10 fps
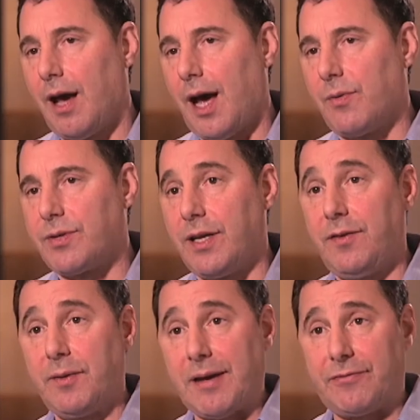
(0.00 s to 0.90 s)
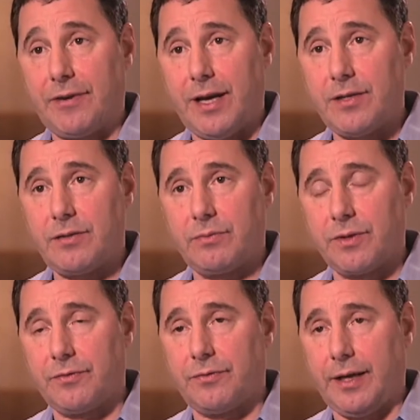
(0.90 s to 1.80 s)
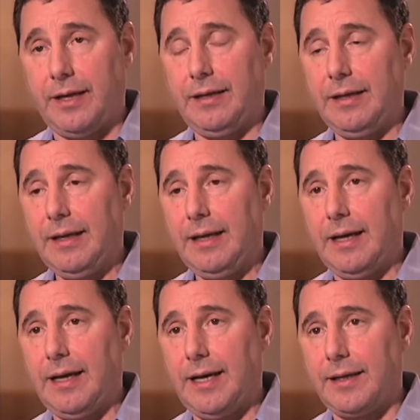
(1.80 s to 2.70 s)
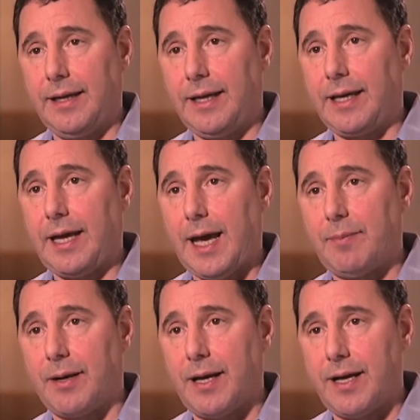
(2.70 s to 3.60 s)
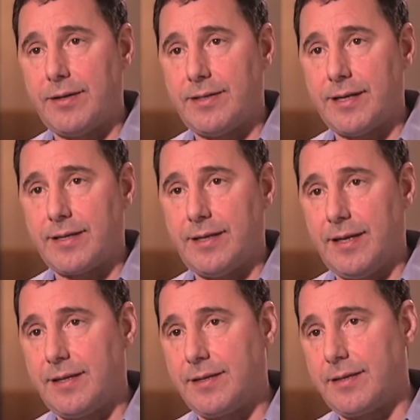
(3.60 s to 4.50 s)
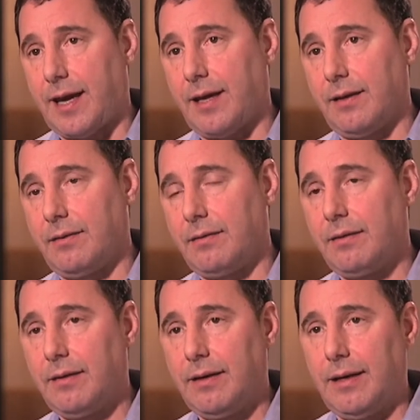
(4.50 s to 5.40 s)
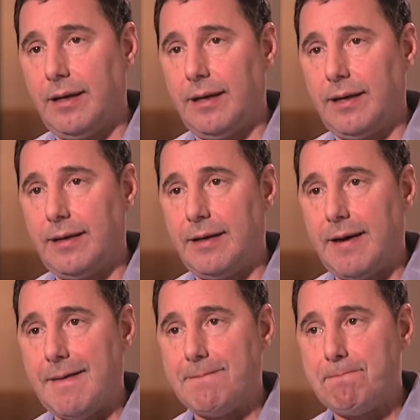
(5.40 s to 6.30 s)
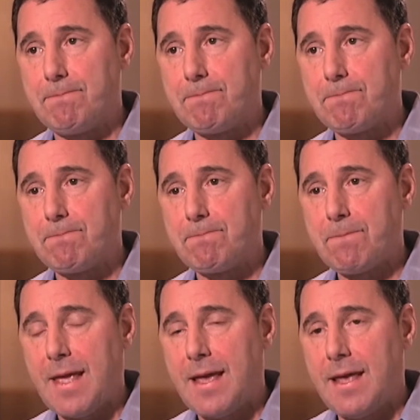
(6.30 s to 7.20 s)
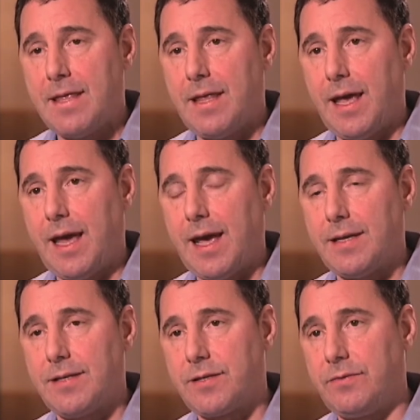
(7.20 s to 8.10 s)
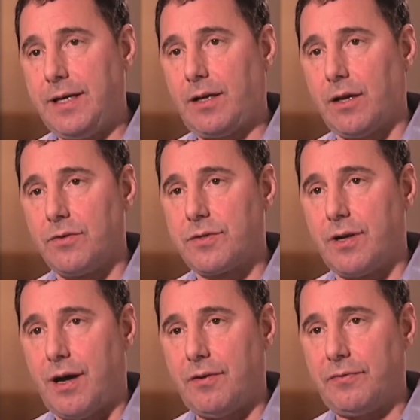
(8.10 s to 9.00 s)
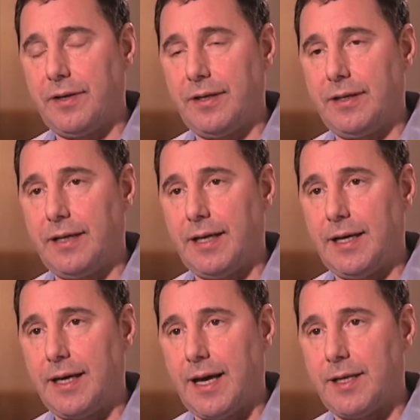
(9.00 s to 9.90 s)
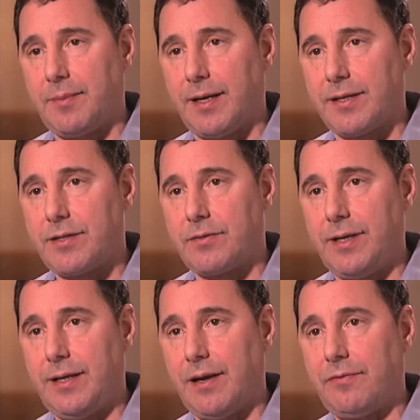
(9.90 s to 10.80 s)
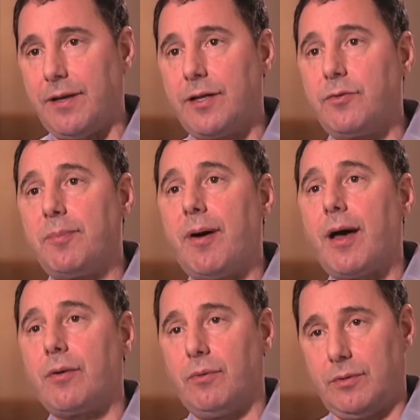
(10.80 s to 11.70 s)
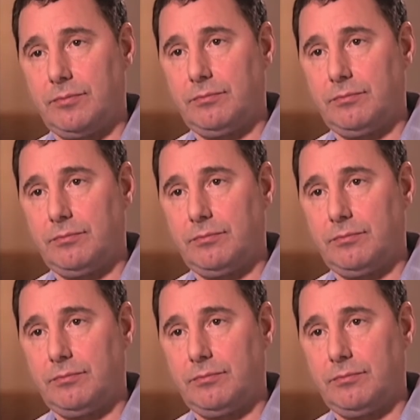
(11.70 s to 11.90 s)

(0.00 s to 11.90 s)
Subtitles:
I was leaving my friends with a friend, getting a cab on 116th and 2nd, and they had the street closed off, and I got in the middle of the street and I fell into a pothole.